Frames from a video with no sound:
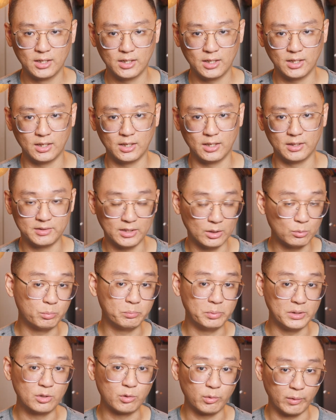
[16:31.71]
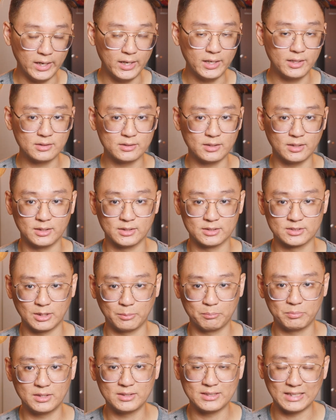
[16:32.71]
That would be great.
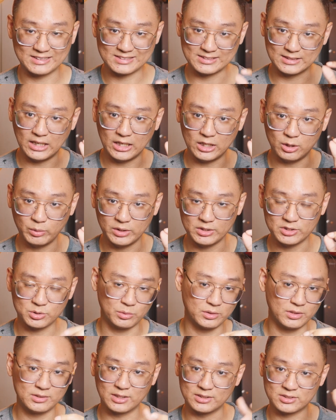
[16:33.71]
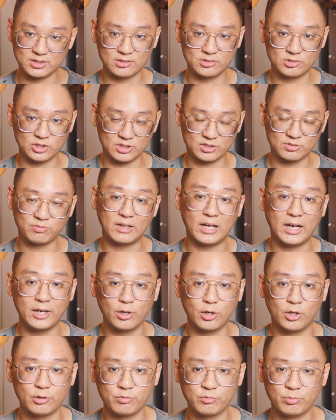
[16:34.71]
Something that's lightweight, so it doesn't just fly
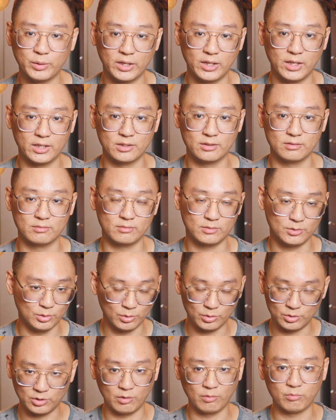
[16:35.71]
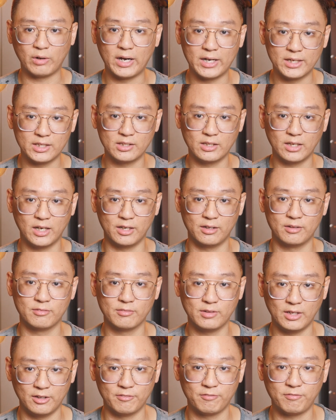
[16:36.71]
off when you're riding at
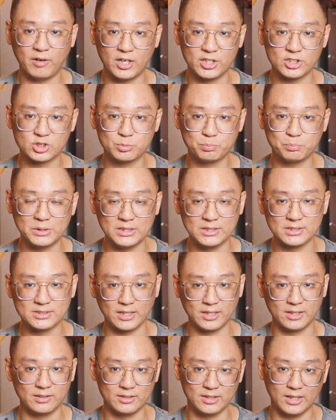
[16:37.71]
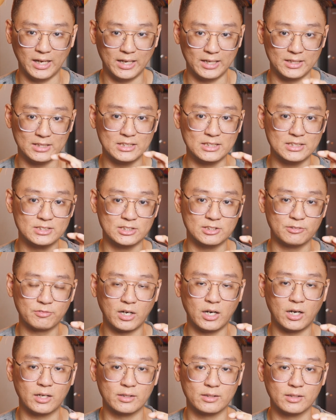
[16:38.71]
fast speeds and the adhesive
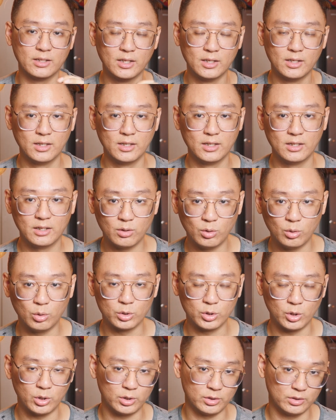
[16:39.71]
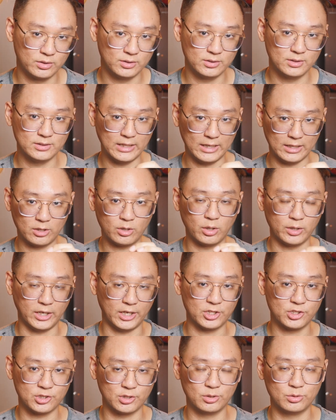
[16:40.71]
can't hold on that
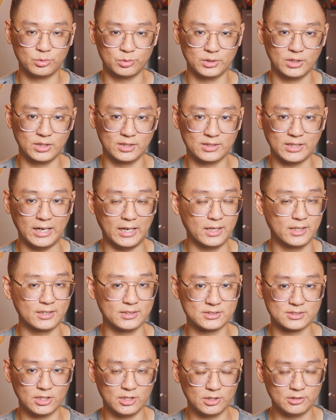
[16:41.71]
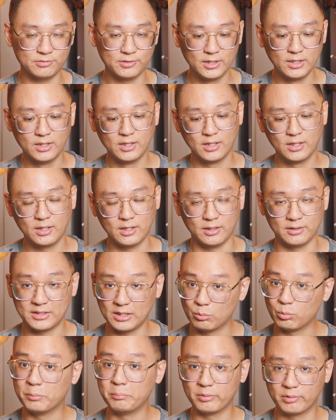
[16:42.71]
connection to the tank itself.
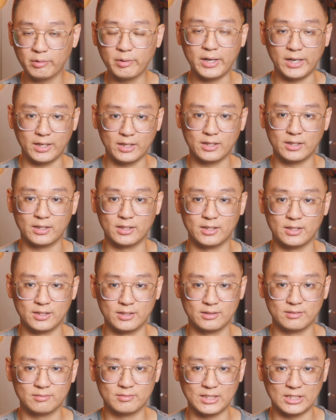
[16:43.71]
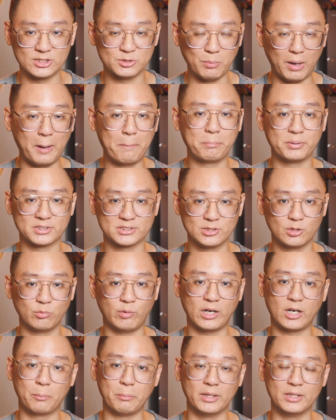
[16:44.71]
That would be great. That's my personal
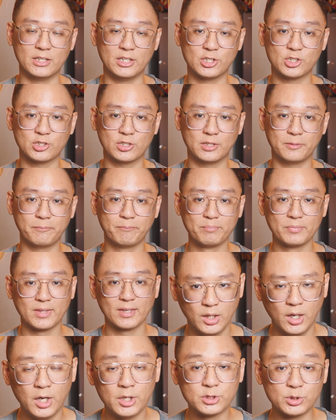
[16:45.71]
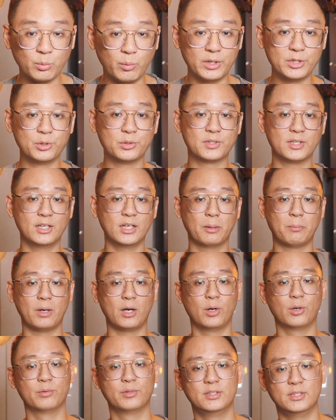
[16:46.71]
recommendation. So what do you think
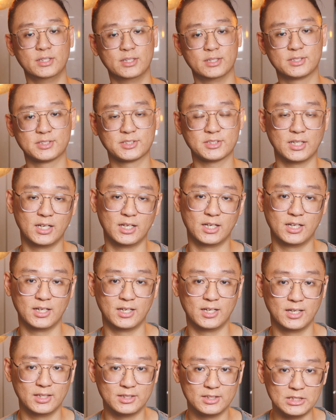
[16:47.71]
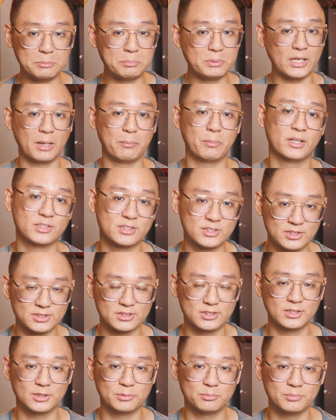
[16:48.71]
about this TPMS
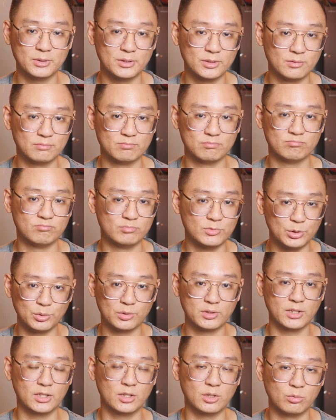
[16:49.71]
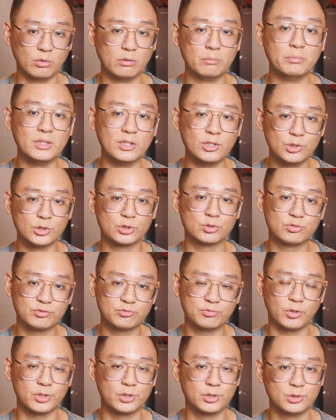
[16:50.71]
system? Do you think it would be useful
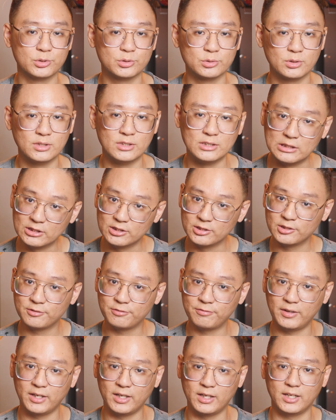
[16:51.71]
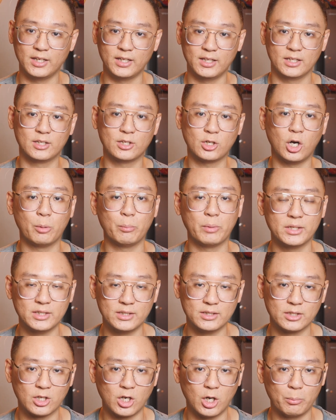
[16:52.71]
for you? Leave a comment
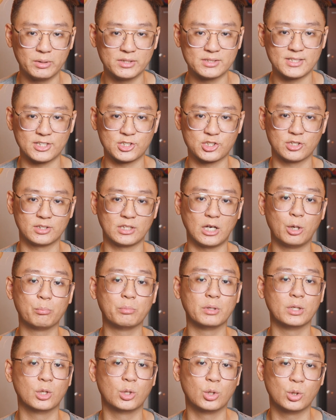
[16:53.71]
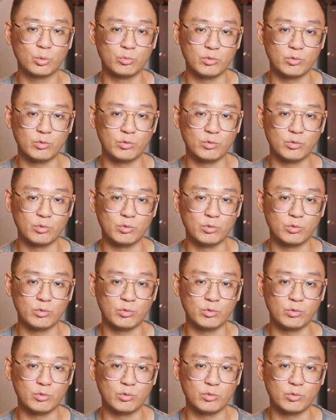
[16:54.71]
in the comment section down below.